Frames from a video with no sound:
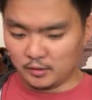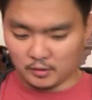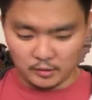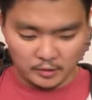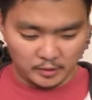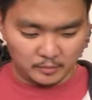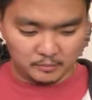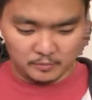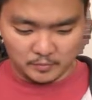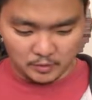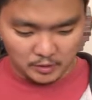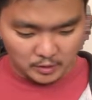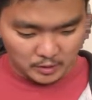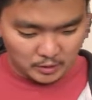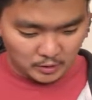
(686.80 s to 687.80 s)

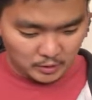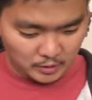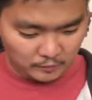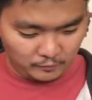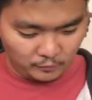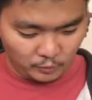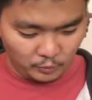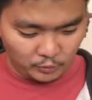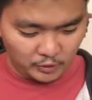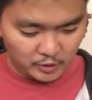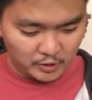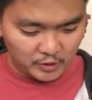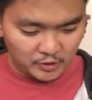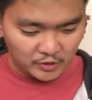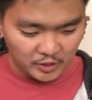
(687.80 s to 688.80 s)
for the
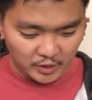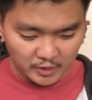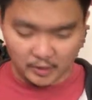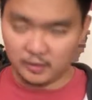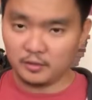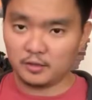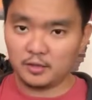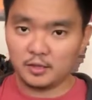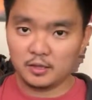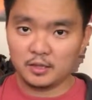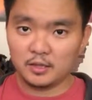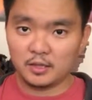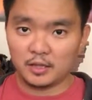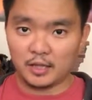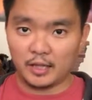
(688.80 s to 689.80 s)
design,
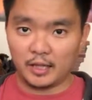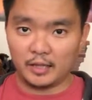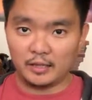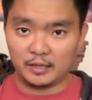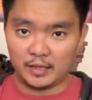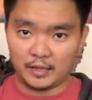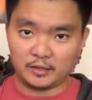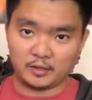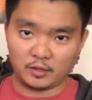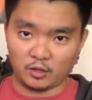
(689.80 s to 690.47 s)
I like the